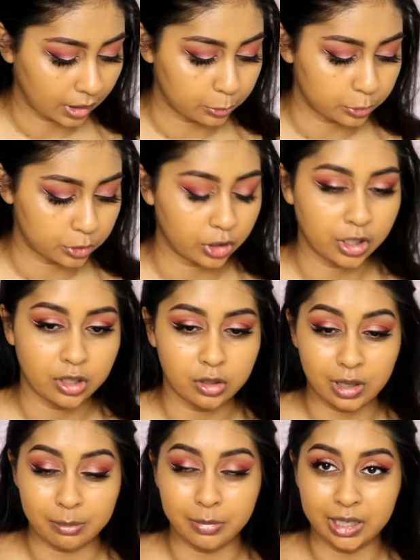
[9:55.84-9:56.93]
I'm also going to
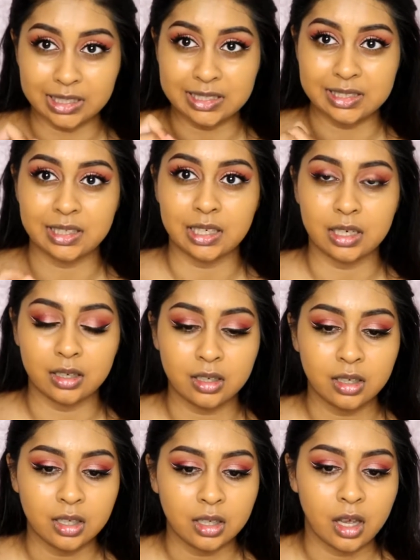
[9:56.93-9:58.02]
grab my concealer
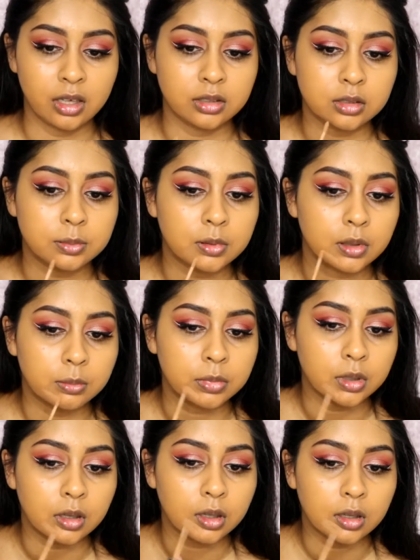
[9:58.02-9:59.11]
and just put a
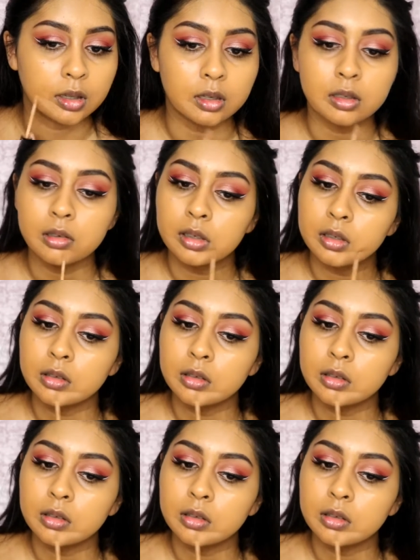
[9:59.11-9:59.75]
bit here